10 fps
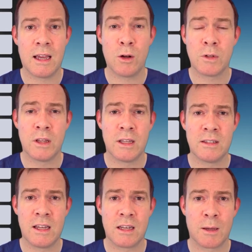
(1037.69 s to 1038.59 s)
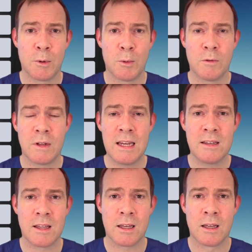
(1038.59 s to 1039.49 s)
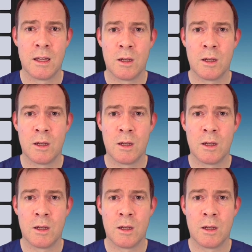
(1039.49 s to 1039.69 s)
and often the XEN can be removed easily